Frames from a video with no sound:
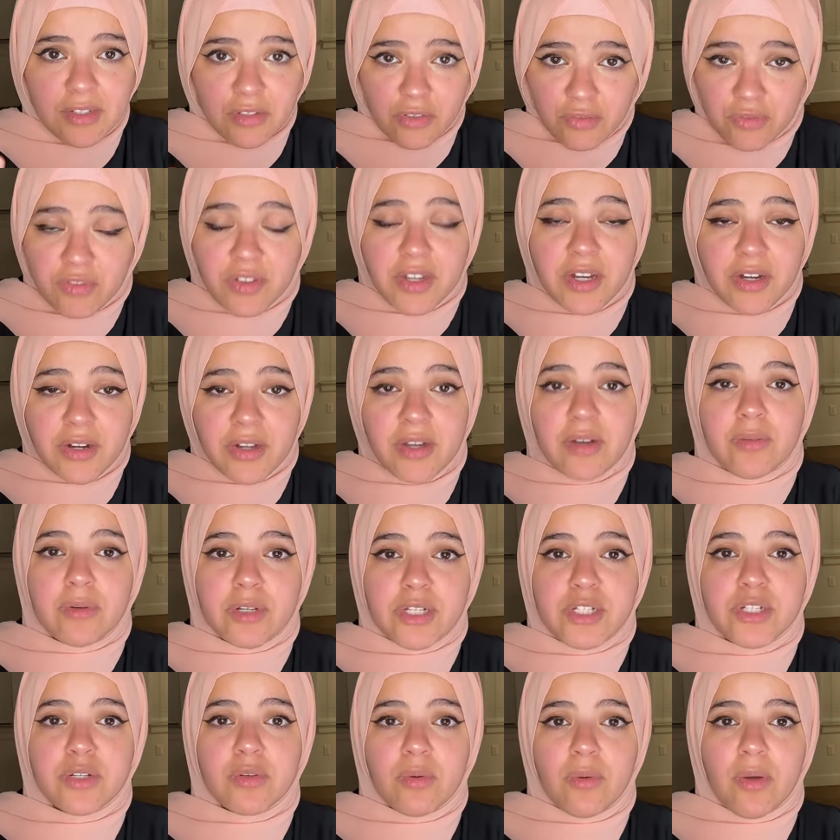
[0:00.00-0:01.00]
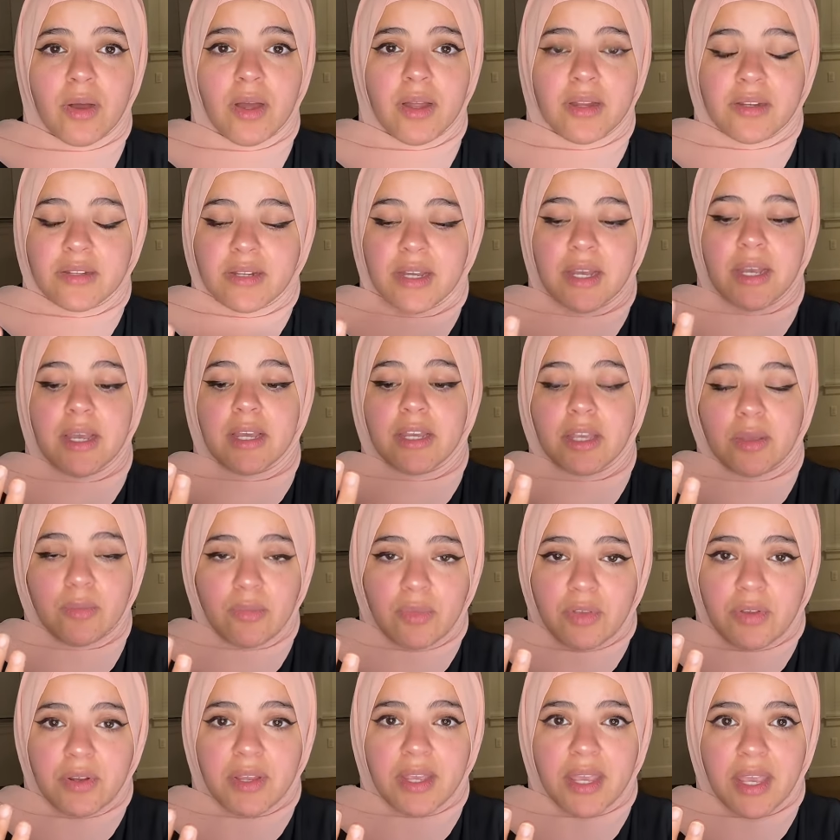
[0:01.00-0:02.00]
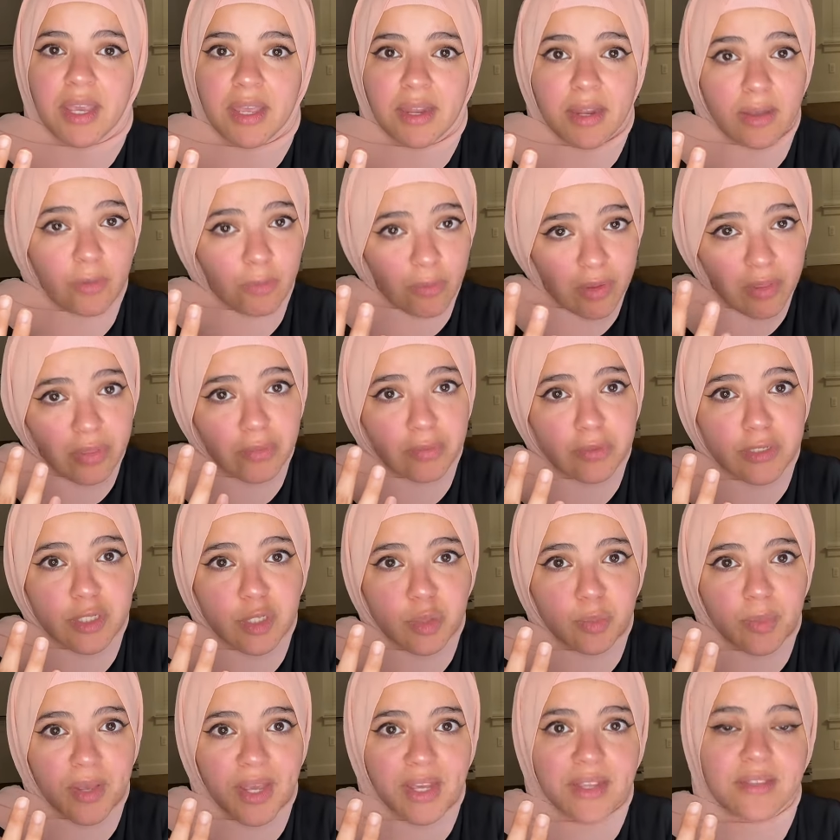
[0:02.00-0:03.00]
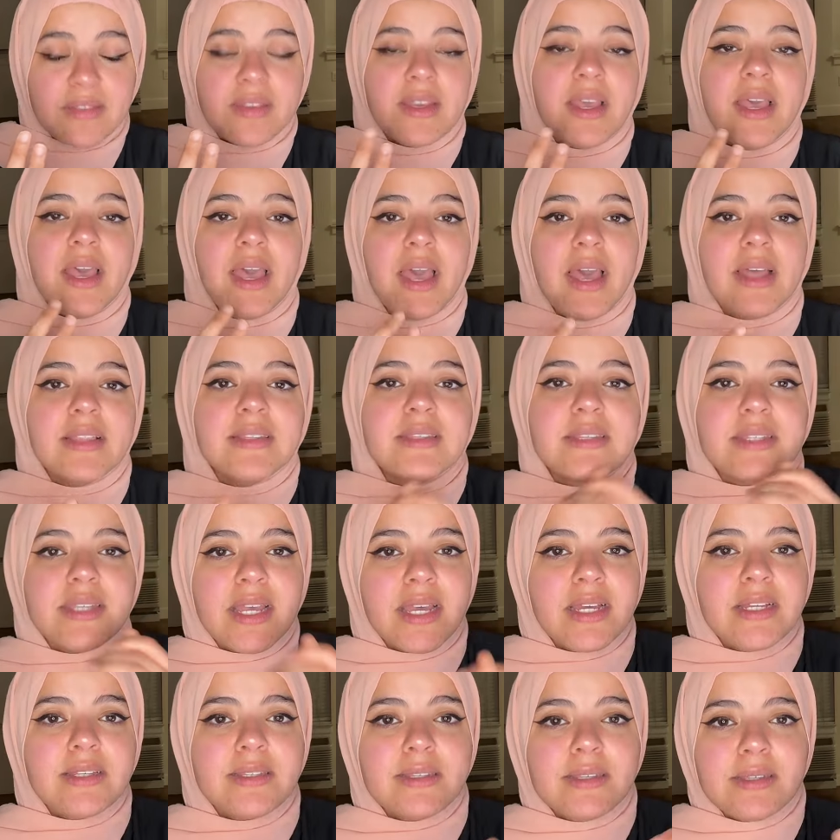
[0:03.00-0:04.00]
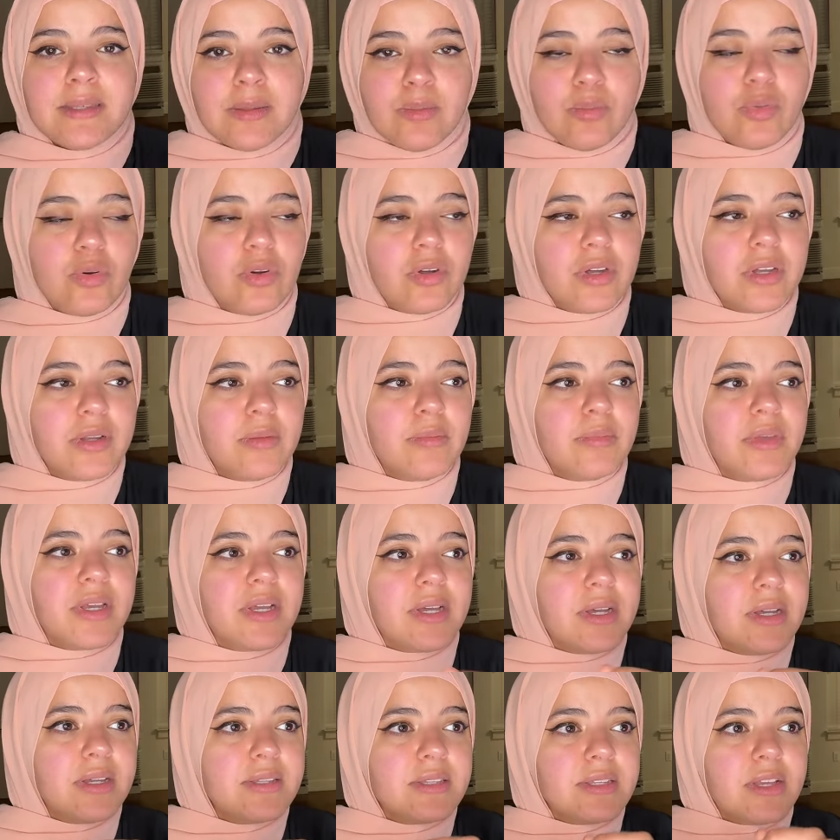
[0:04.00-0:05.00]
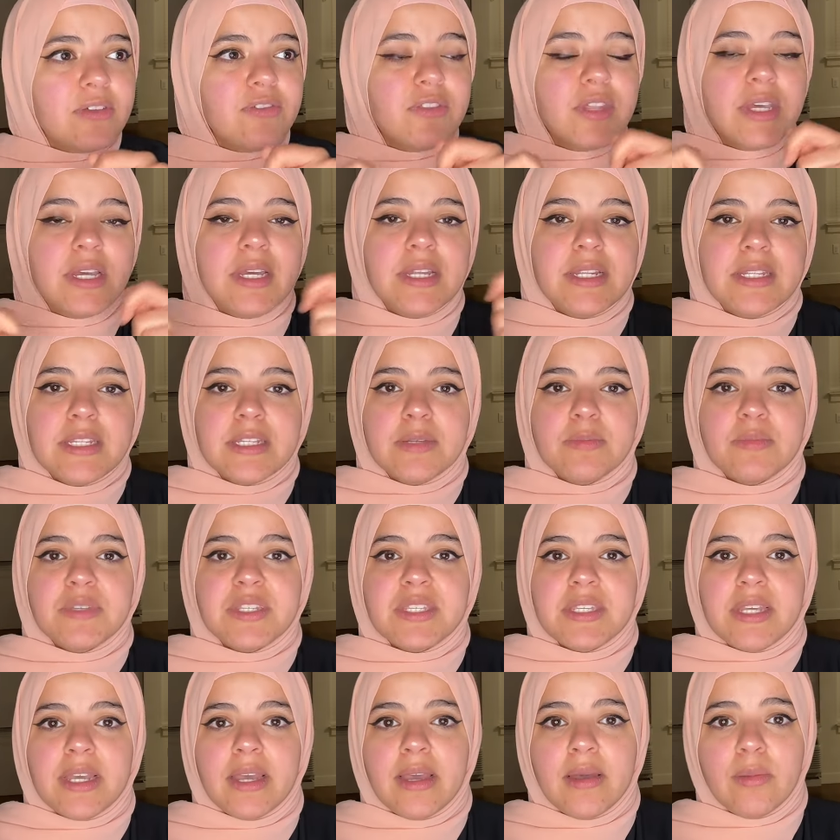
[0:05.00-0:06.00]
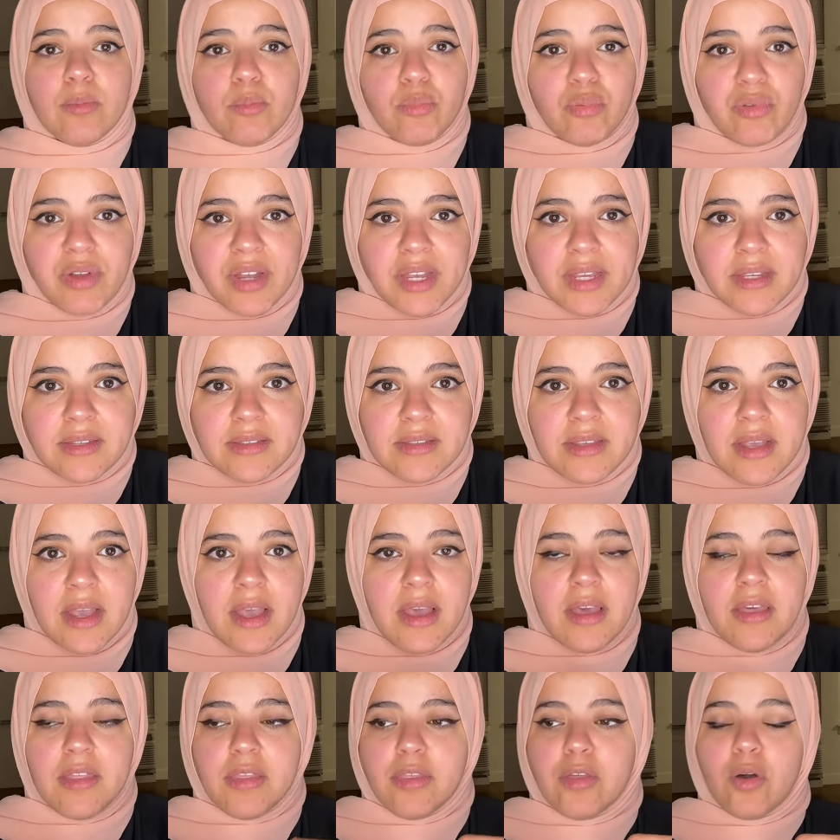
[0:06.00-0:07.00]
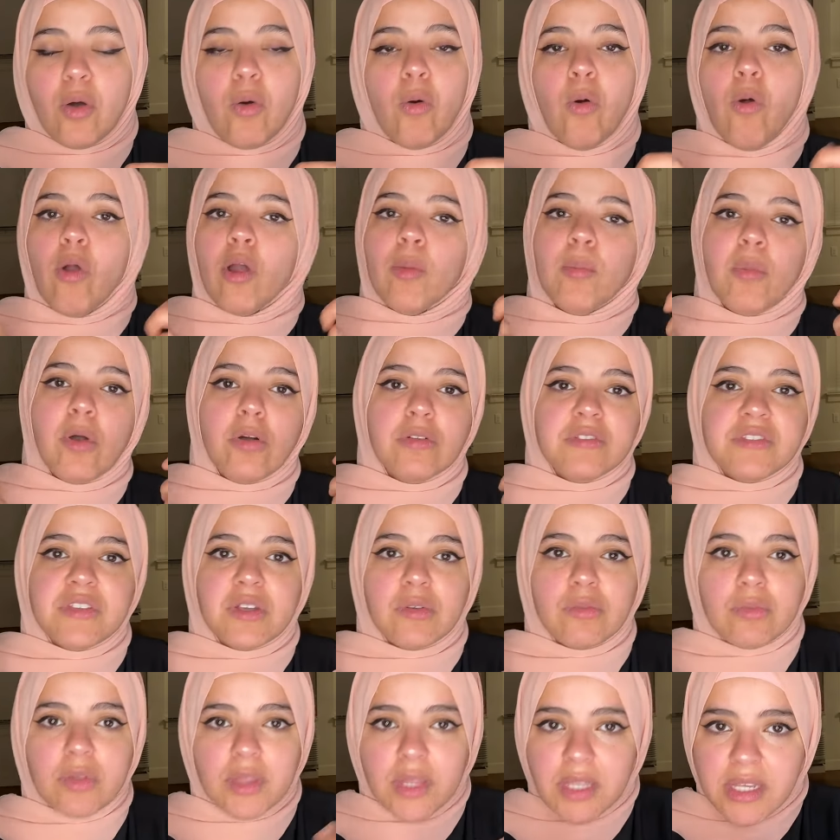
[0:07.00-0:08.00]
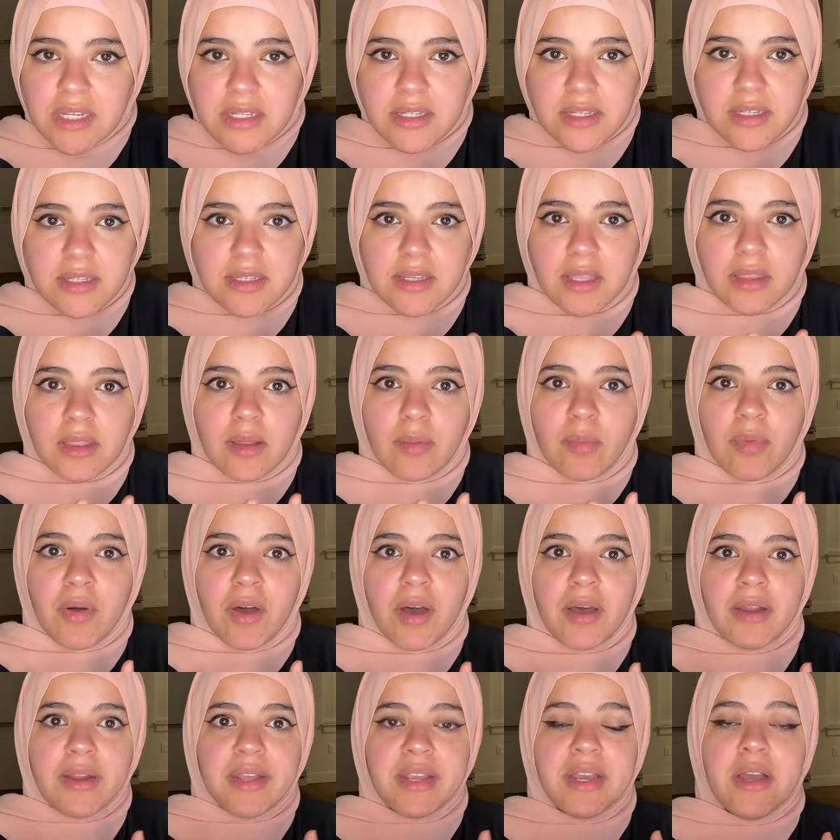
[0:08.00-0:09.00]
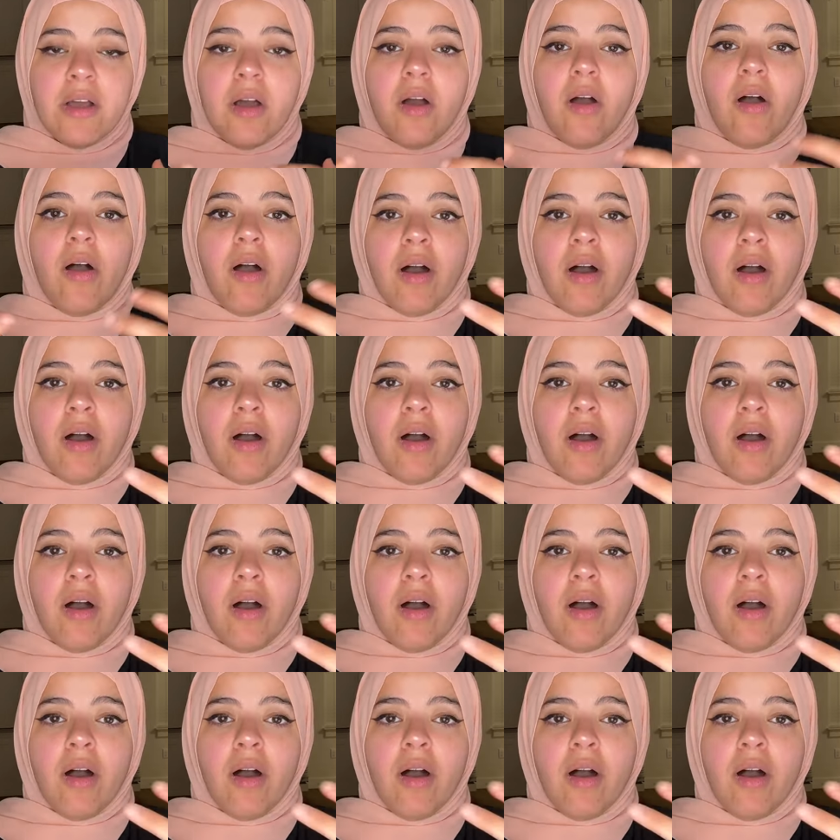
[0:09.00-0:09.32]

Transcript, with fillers: So figure out what you want, communicate it with respect, and sex is important because of the intimacy it brings, the hormones it releases in the body.